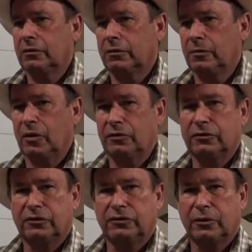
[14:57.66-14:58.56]

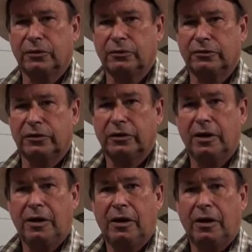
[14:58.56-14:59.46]
emergency frequency,
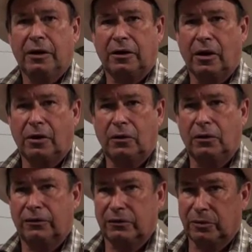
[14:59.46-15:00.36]
got a
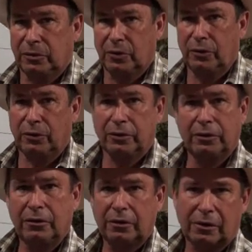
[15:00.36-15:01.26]
hold of a commuter
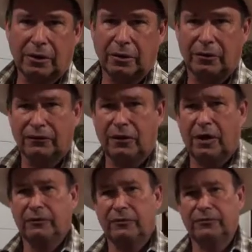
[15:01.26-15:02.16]
flight from